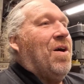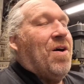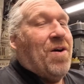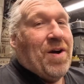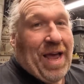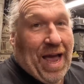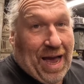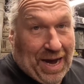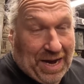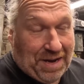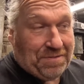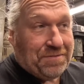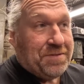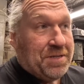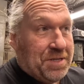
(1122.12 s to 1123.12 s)
I
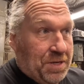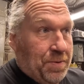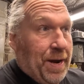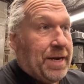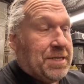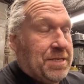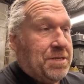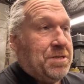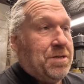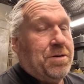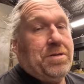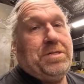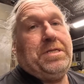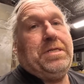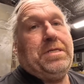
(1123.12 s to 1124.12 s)
have to do
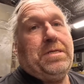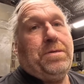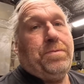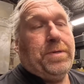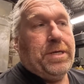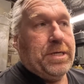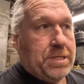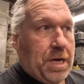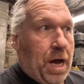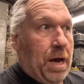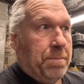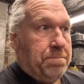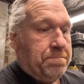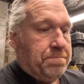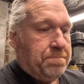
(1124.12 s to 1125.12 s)
exercises with this
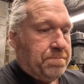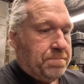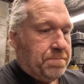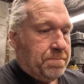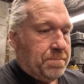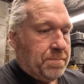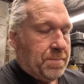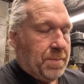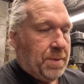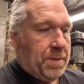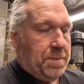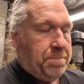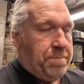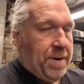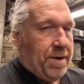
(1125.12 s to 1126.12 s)
arm.
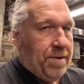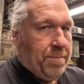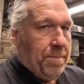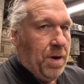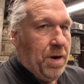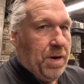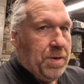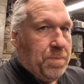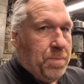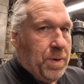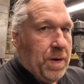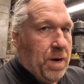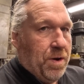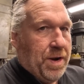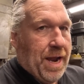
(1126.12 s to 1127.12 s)
Bear in mind
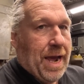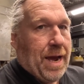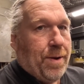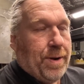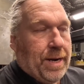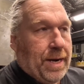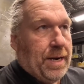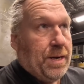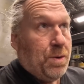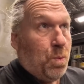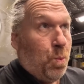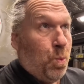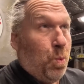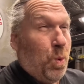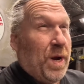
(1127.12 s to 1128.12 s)
we are now
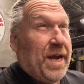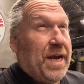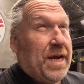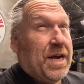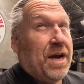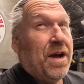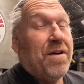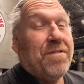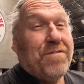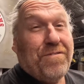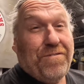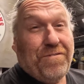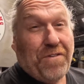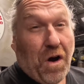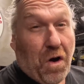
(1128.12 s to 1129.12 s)
in week
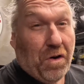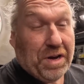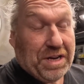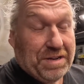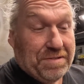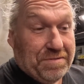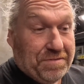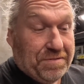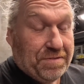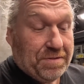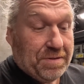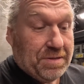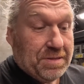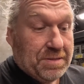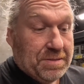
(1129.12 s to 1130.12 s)
5.
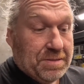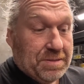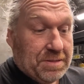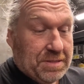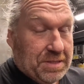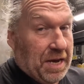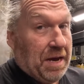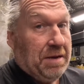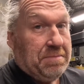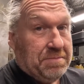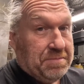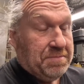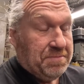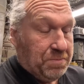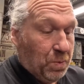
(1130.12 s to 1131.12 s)
Yeah,
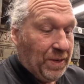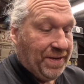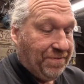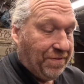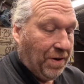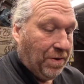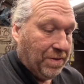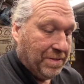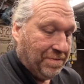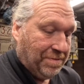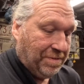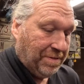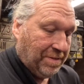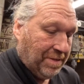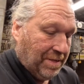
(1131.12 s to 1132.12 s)
week
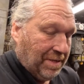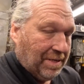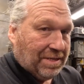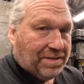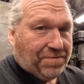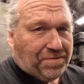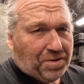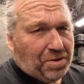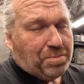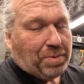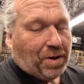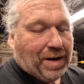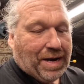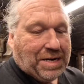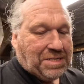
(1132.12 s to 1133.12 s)
5. It's flew
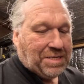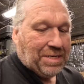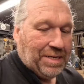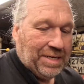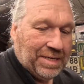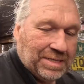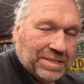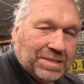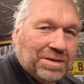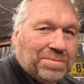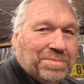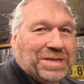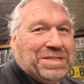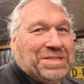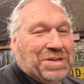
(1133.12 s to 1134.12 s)
by actually. It's
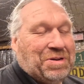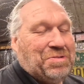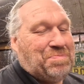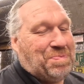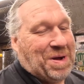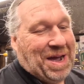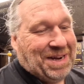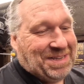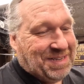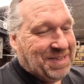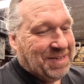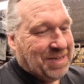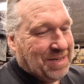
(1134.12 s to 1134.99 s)
not been too bad.